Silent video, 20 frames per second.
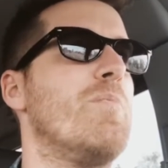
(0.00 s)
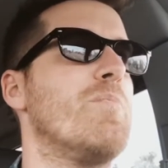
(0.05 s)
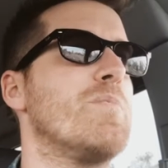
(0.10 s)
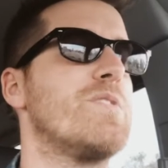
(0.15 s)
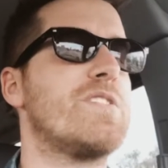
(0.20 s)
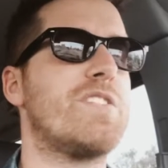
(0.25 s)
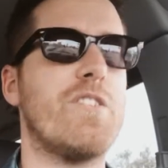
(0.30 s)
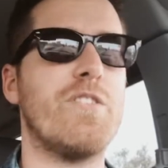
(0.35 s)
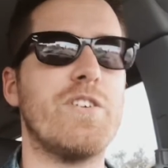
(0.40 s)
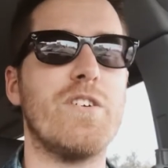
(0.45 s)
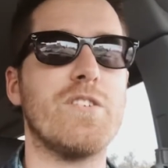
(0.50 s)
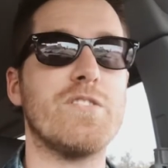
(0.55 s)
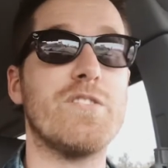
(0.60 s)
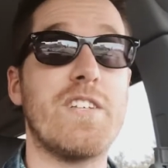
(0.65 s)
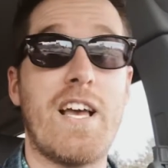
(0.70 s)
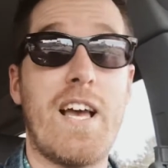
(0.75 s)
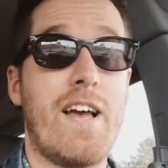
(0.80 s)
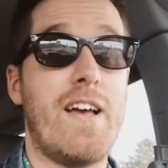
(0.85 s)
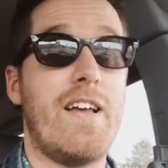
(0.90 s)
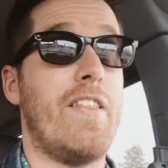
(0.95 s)

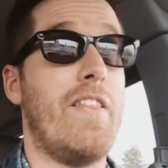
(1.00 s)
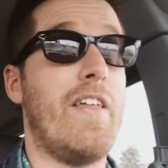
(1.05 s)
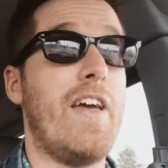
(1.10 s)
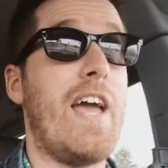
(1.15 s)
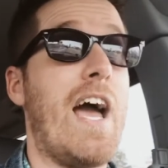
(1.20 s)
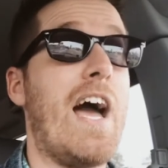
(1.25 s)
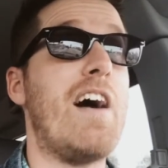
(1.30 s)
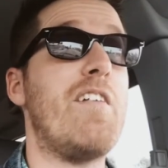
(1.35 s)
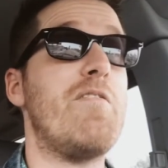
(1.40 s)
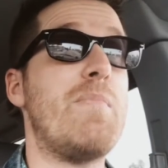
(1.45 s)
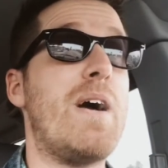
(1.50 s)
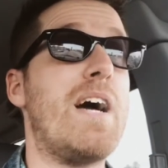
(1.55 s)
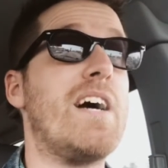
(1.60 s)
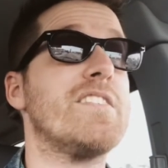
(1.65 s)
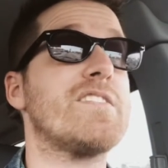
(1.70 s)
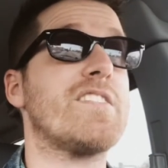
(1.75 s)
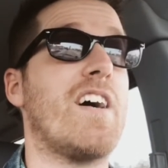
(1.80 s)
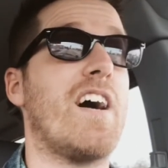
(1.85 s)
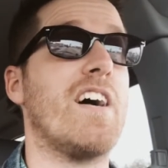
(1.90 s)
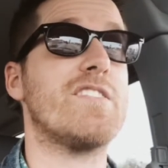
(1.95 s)
cereals, they have
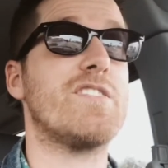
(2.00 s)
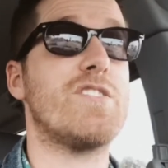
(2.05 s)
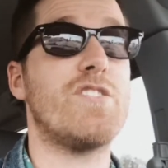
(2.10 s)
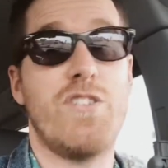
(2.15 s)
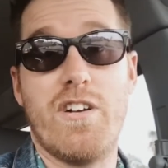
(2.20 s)
mascots.